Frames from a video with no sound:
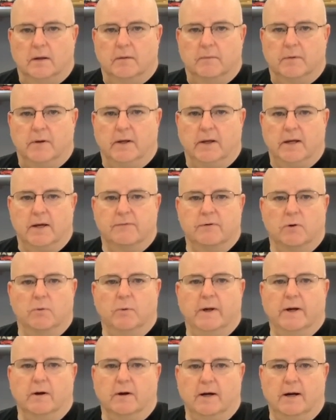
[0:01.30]
Going to give a
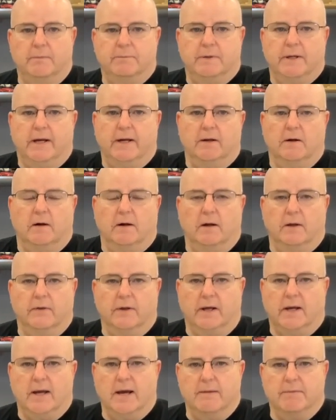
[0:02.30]
winter update on the
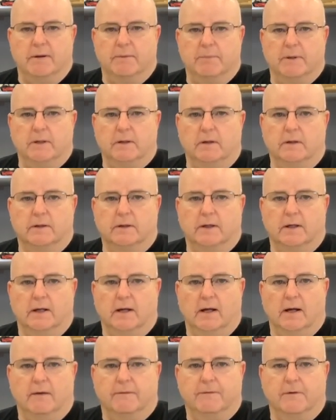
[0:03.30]
cabin build.
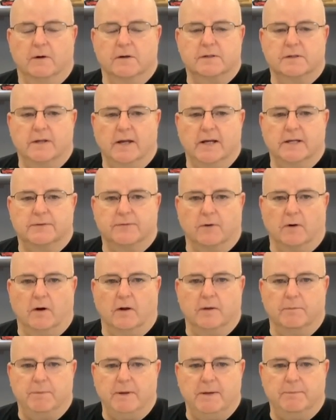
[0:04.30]
First, thanks for all
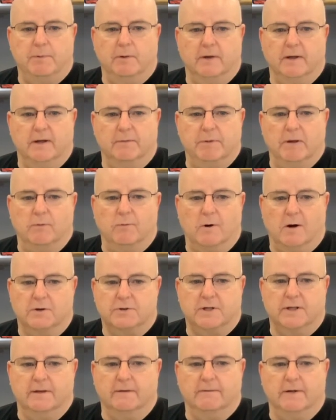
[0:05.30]
the people that have been
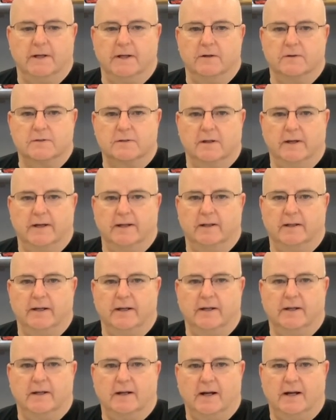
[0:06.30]
watching the videos
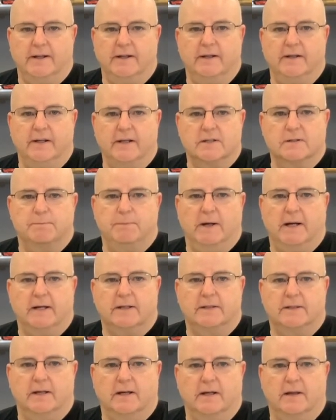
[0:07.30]
lately. I didn't
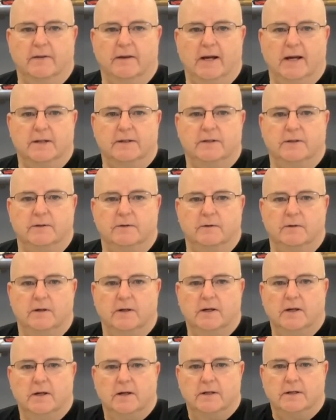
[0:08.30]
expect that to
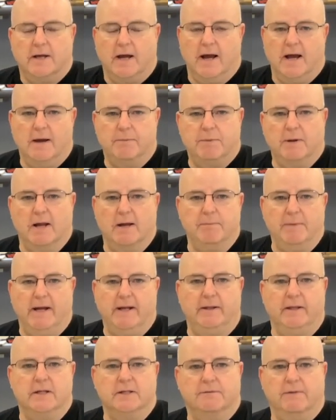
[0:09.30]
happen. I
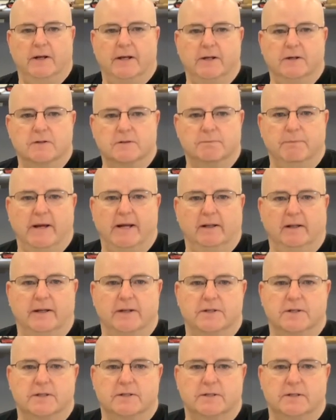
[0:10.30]
made these videos mainly
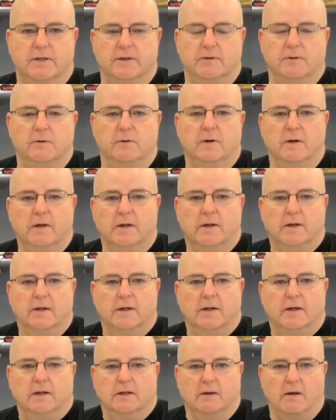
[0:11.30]
just to
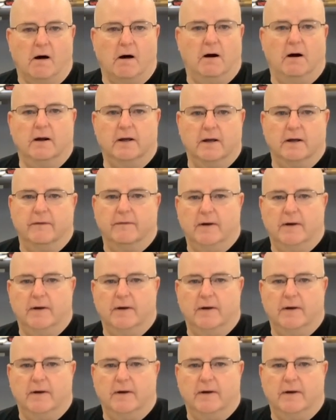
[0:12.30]
vlog